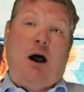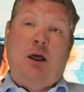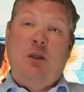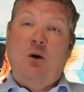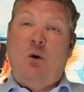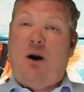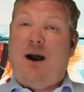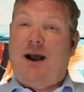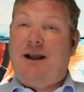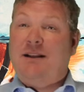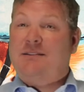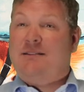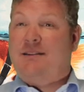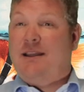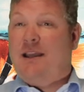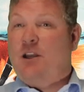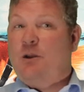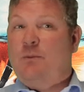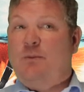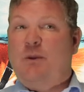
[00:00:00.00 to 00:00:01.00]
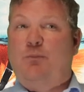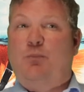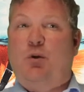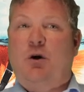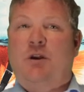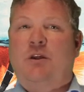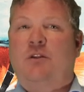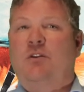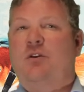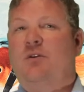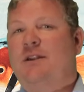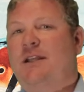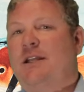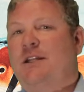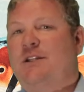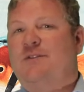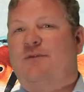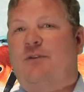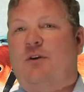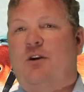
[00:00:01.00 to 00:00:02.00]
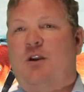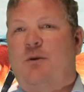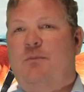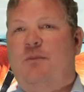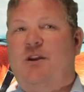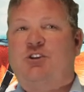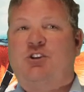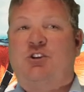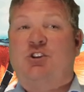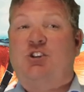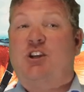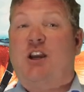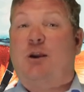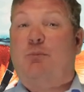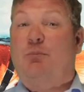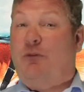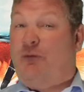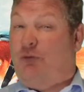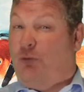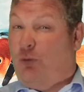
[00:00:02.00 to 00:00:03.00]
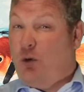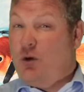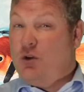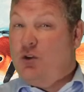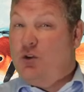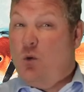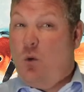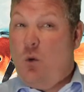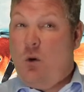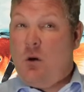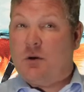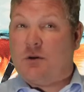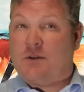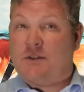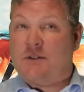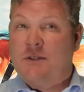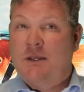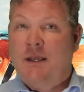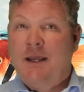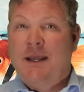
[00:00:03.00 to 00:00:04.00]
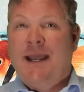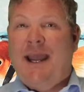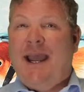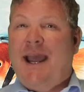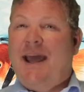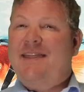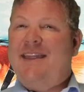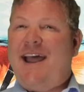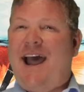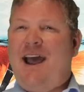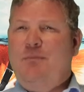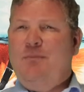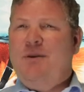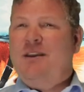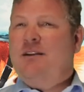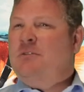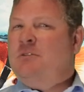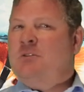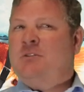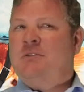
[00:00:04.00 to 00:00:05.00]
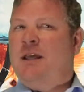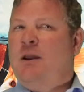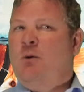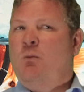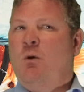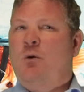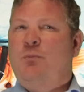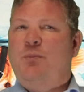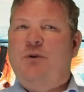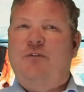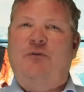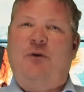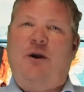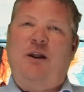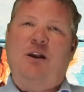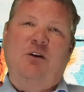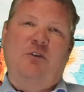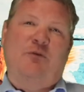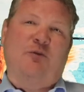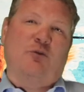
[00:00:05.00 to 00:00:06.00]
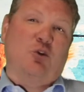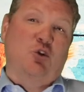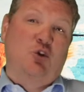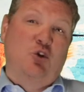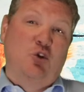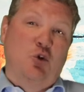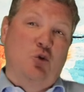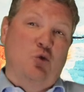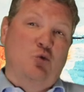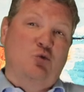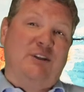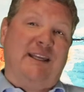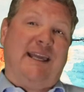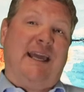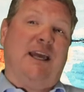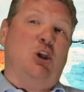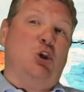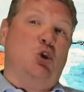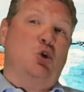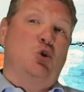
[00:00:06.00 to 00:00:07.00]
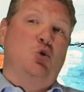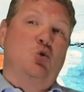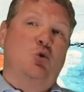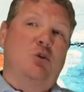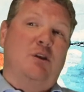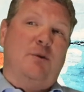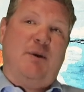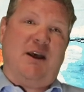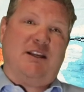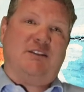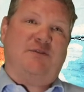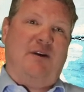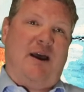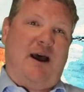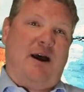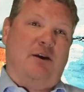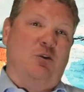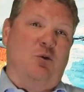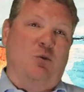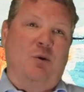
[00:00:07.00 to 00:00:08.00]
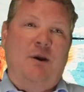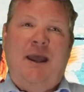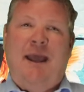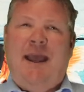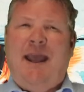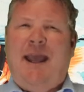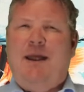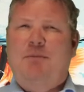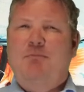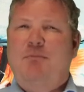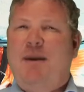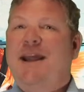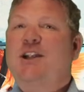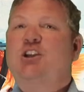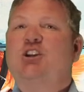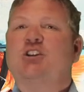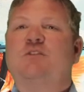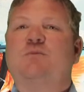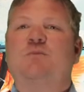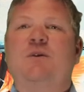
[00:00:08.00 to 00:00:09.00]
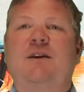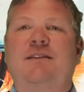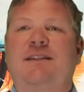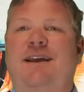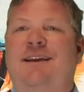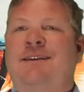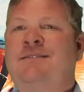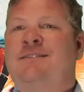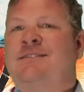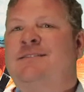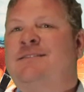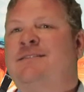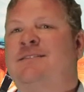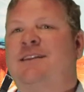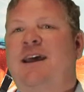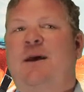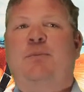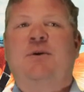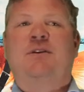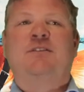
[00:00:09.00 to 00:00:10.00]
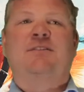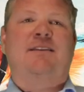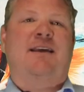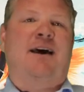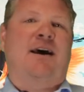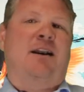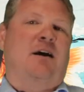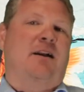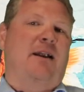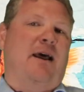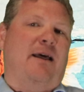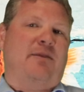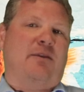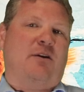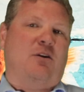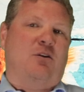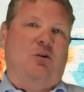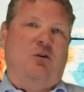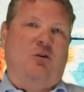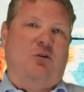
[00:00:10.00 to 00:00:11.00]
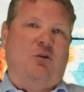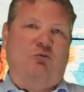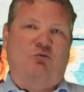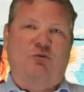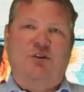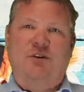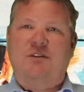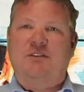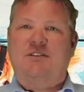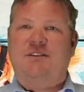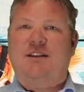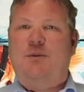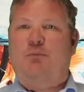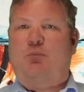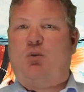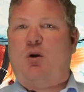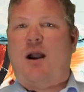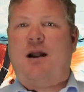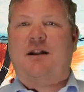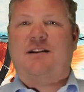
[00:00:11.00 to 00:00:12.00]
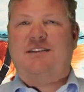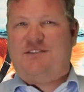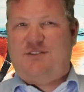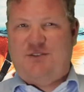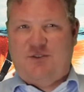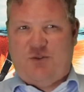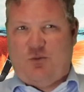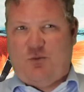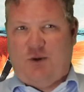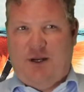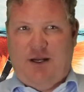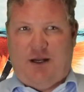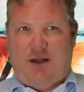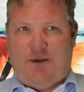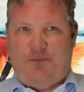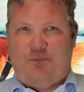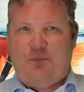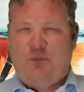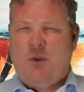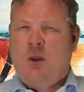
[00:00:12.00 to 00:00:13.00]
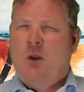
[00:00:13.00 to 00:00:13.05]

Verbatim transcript: Otherwise, they could be putting their needs for a commission check before yours. And that means they won't be fighting for you to get you the best value, and may just mean they step into that unethical real estate practices arena.